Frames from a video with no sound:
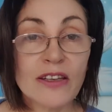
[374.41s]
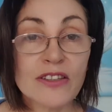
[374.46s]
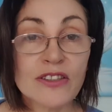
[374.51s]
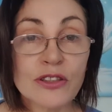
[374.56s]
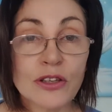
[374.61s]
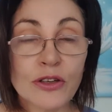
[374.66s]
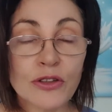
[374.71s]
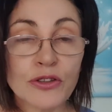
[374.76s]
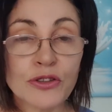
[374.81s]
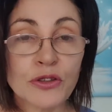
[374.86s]

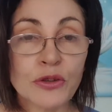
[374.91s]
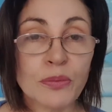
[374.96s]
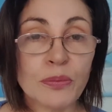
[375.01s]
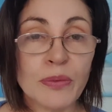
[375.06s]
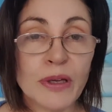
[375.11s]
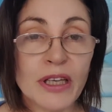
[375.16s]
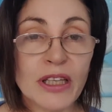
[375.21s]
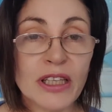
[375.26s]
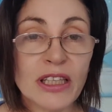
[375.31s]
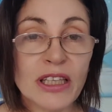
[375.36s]
Social
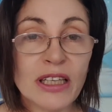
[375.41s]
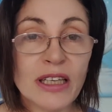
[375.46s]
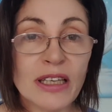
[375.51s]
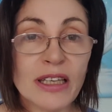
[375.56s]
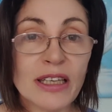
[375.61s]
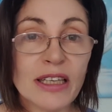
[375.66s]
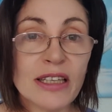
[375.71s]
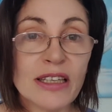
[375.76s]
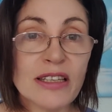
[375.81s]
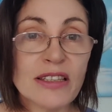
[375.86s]
media
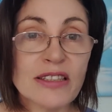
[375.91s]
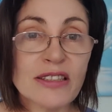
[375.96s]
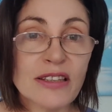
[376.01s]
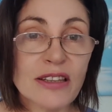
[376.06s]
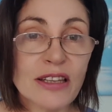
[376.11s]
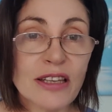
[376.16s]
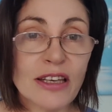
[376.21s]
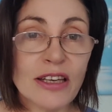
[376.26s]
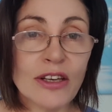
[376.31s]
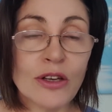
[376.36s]
is
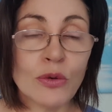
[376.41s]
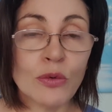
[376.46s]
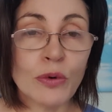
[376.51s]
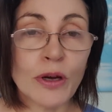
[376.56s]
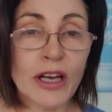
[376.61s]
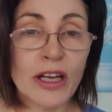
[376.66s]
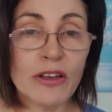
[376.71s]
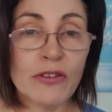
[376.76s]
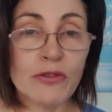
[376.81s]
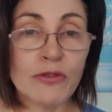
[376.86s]
the
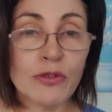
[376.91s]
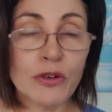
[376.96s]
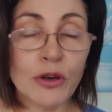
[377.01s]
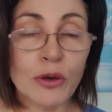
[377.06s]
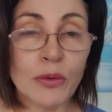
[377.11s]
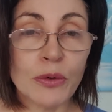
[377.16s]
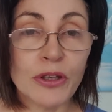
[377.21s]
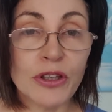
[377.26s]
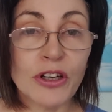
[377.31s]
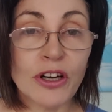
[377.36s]
way
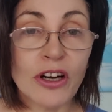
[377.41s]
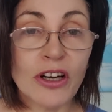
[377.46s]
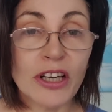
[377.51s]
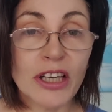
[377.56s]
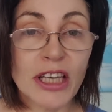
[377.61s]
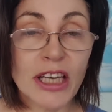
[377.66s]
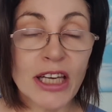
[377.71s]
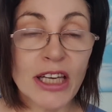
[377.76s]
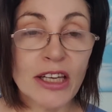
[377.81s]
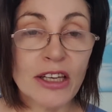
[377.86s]
forward on
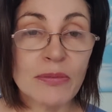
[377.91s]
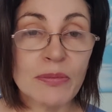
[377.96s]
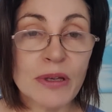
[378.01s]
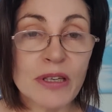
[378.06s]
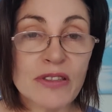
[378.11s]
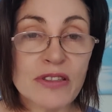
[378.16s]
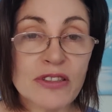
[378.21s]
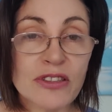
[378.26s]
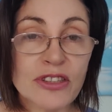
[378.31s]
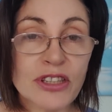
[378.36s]
getting a
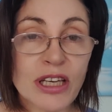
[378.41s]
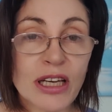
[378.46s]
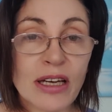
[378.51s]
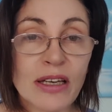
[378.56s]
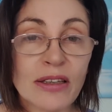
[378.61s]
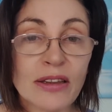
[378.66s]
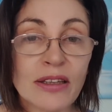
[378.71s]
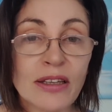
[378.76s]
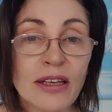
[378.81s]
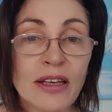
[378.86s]
message
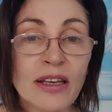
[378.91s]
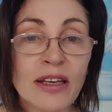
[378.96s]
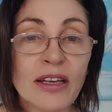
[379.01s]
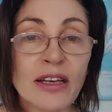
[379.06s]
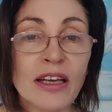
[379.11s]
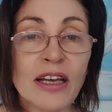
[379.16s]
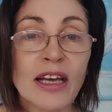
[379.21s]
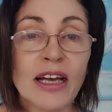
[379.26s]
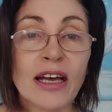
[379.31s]
out there,